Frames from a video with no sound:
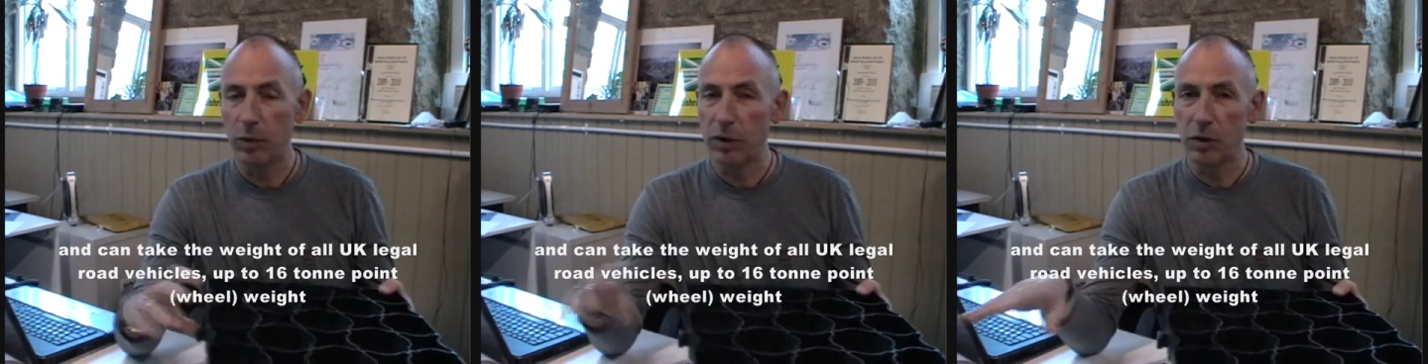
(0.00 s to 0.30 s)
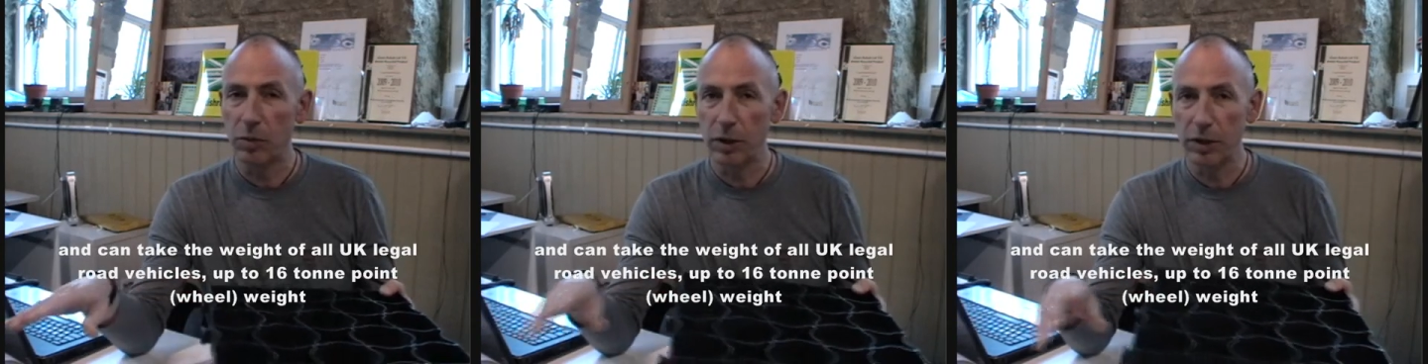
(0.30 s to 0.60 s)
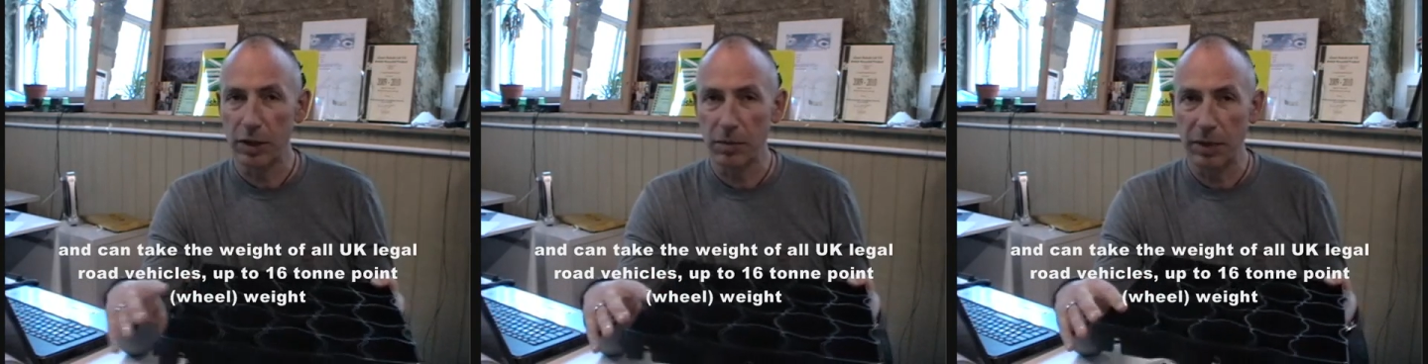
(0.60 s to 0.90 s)
Once you put a
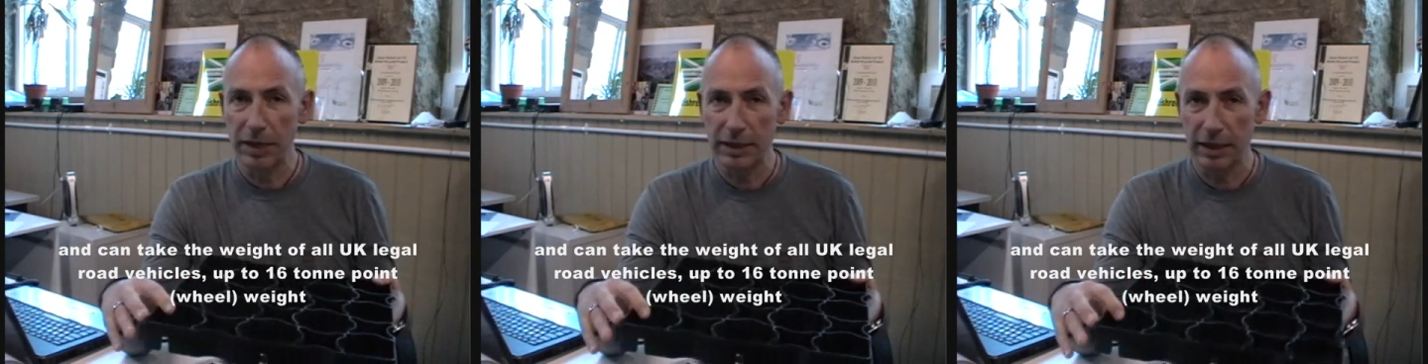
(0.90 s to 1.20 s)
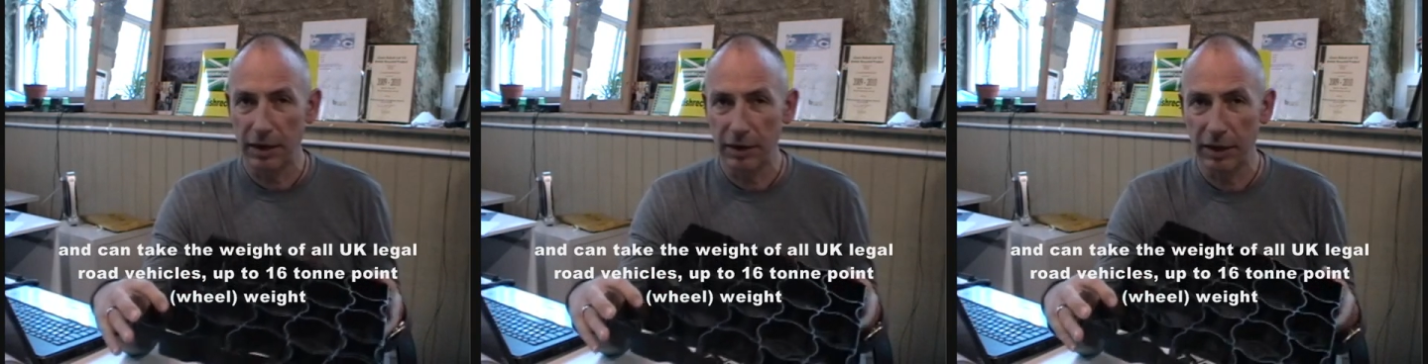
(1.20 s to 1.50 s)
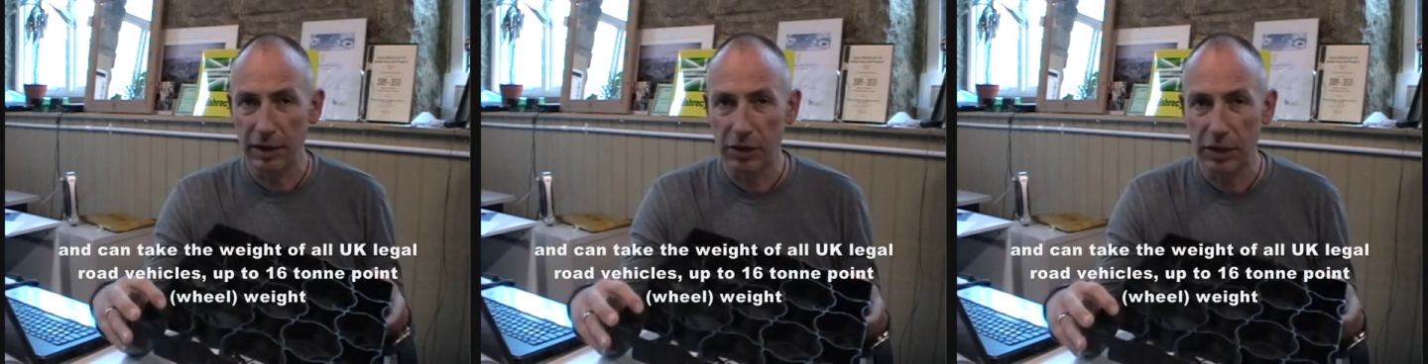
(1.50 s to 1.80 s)
sub base down,
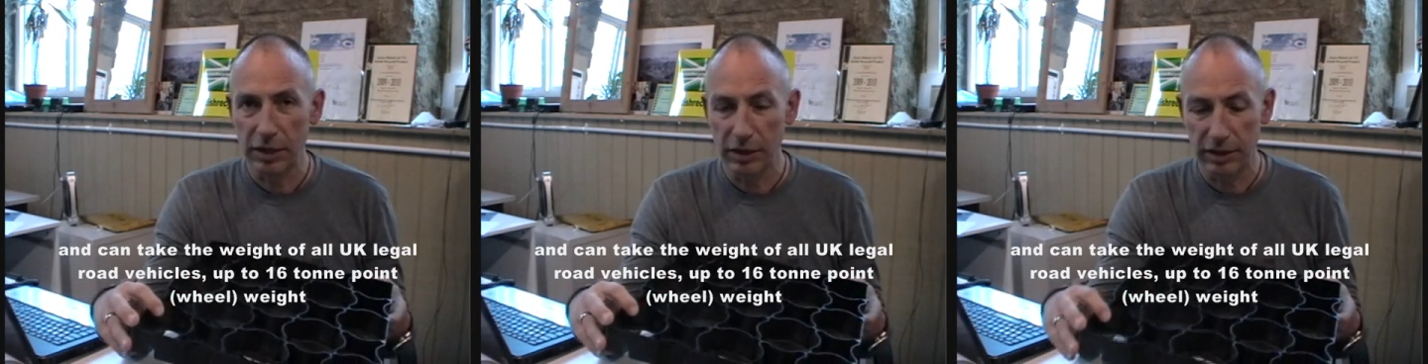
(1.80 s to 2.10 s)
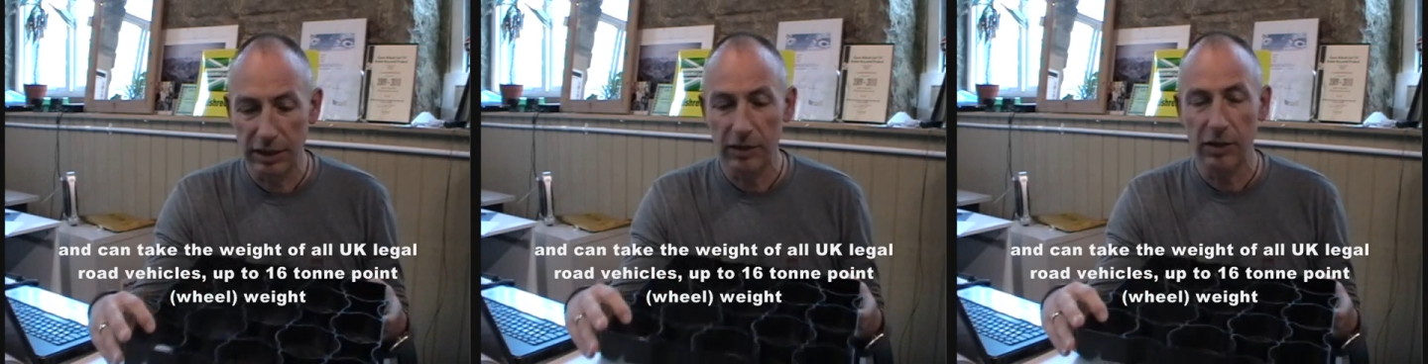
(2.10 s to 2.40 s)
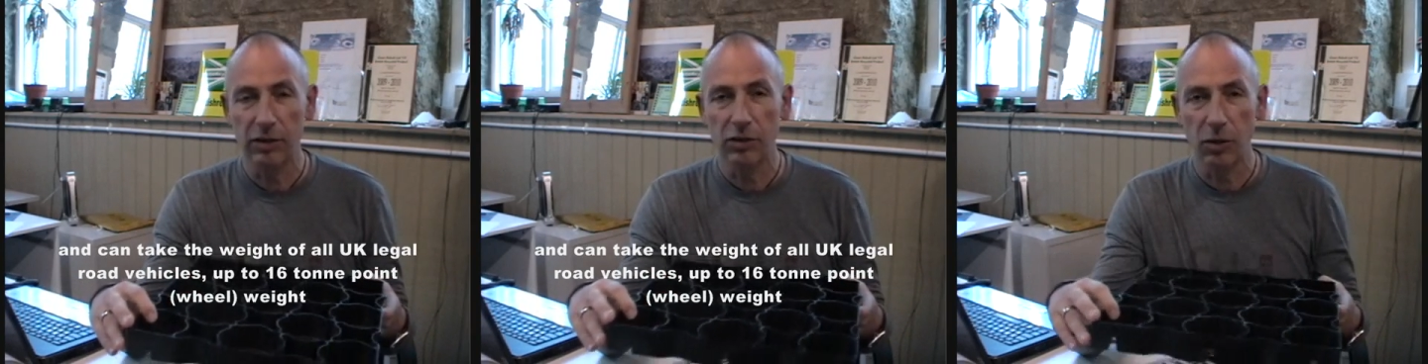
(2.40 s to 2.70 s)
it actually,
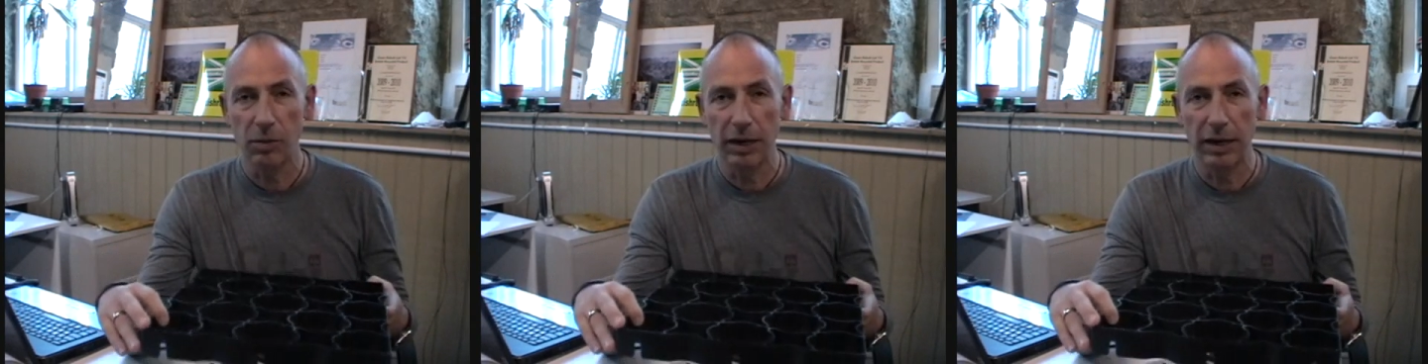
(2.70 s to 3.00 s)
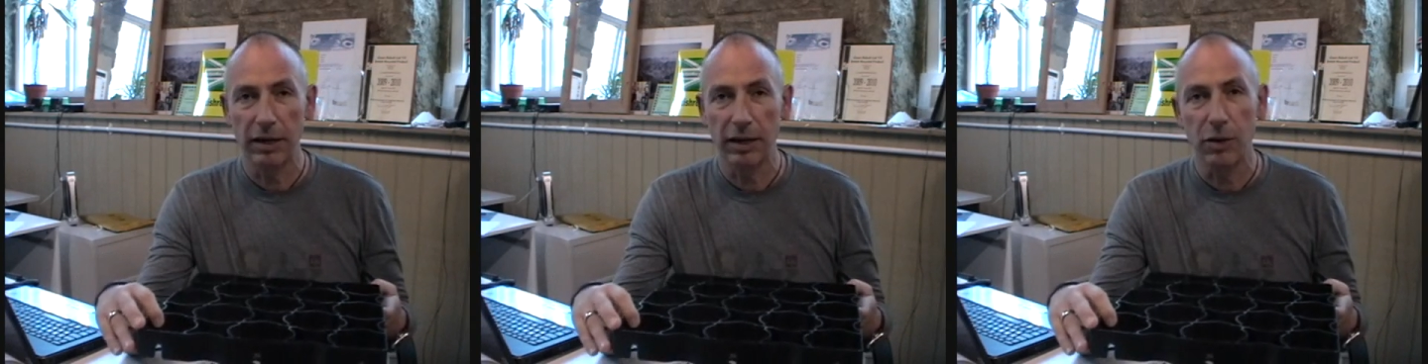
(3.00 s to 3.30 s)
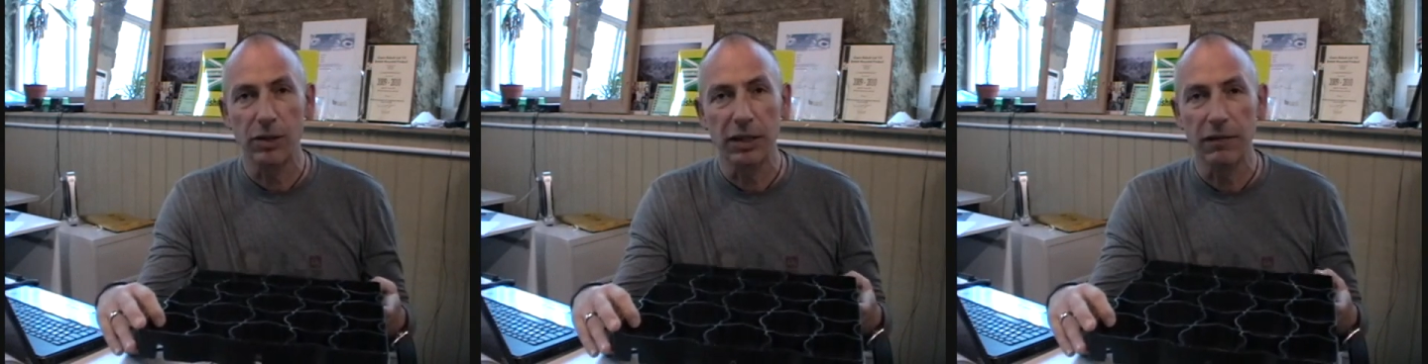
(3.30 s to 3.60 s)
this top layer
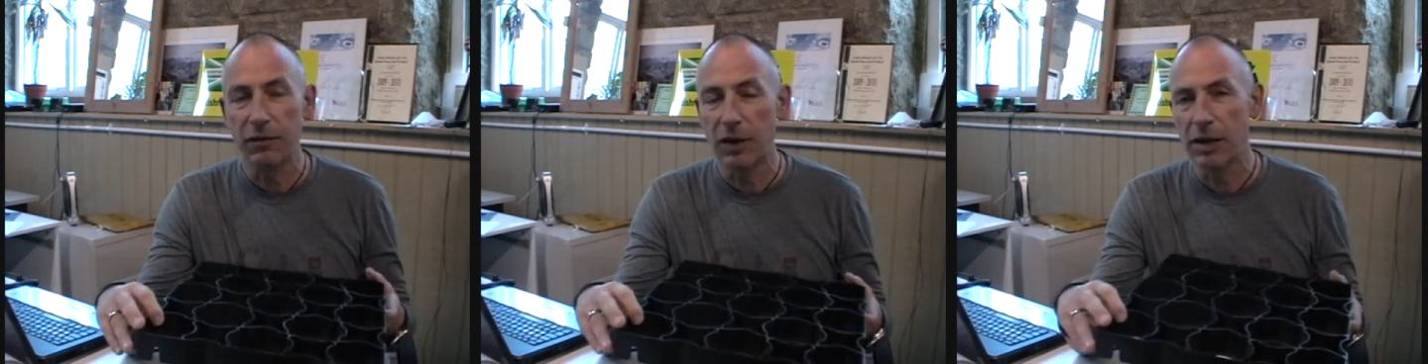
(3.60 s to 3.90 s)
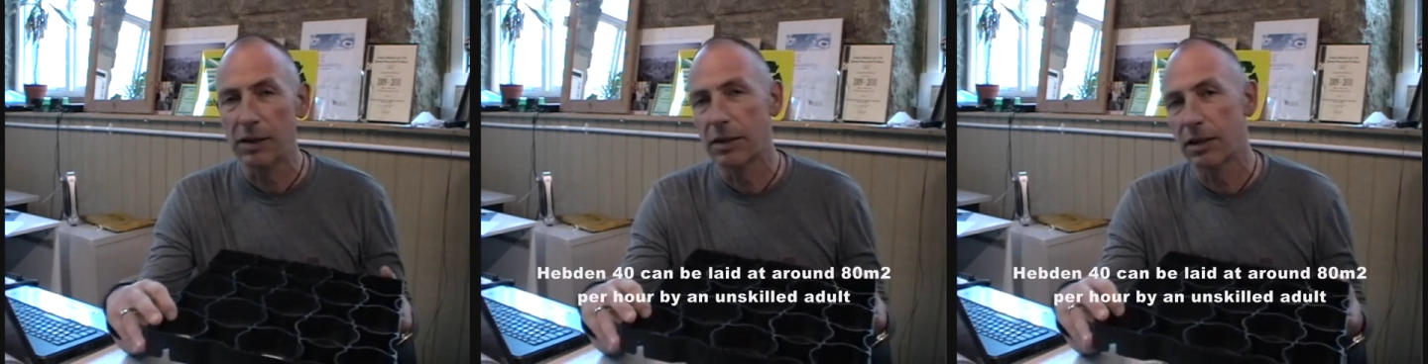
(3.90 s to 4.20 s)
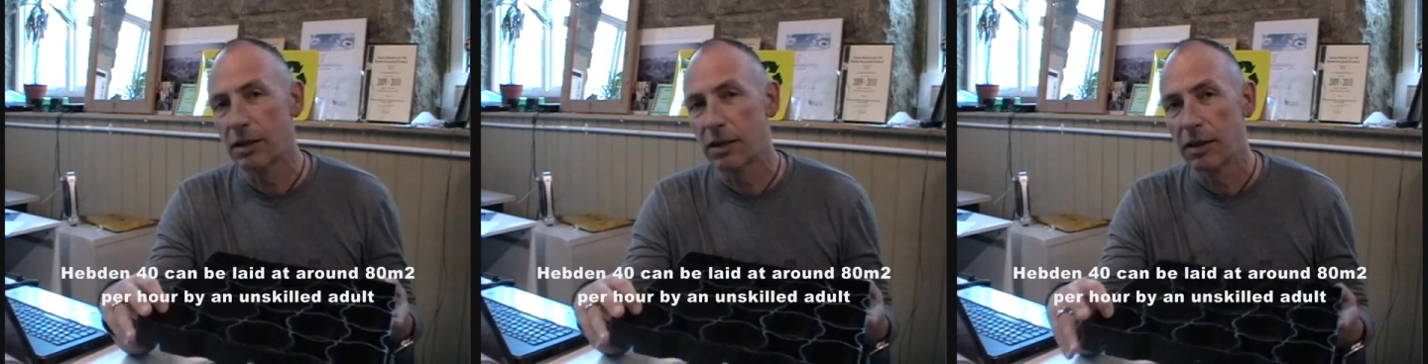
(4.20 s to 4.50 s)
goes in faster